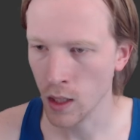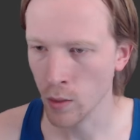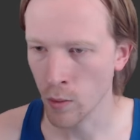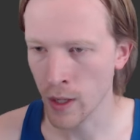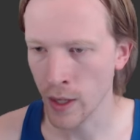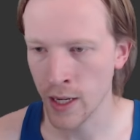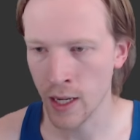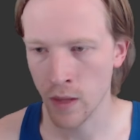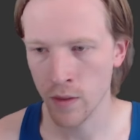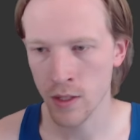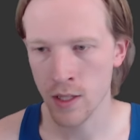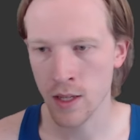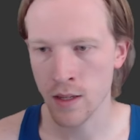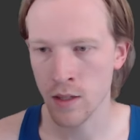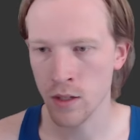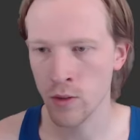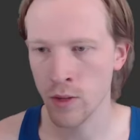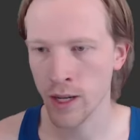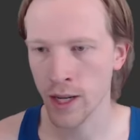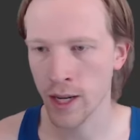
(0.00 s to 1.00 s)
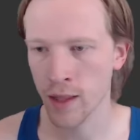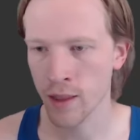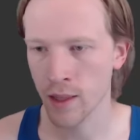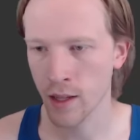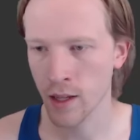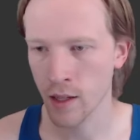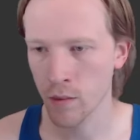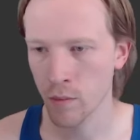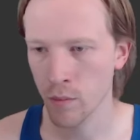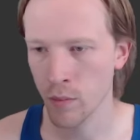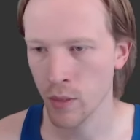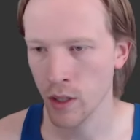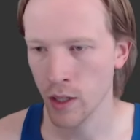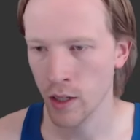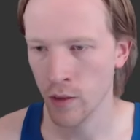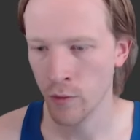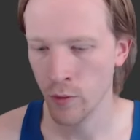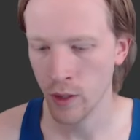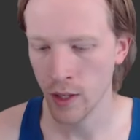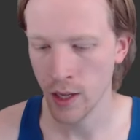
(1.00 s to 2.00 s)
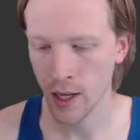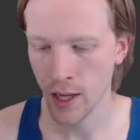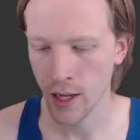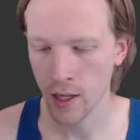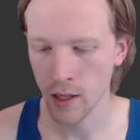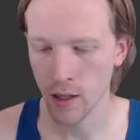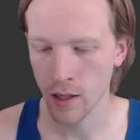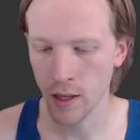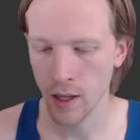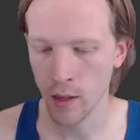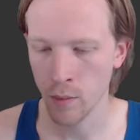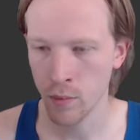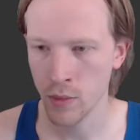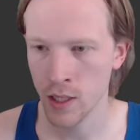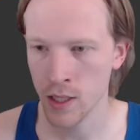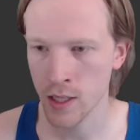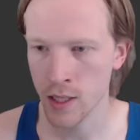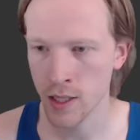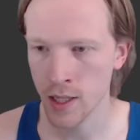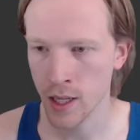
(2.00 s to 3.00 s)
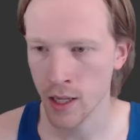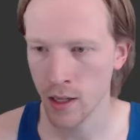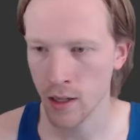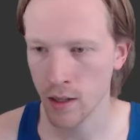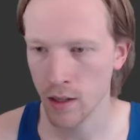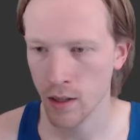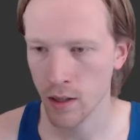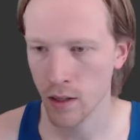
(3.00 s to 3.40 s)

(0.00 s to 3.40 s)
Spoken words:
right now this isn't doing anything, but if we had an empty set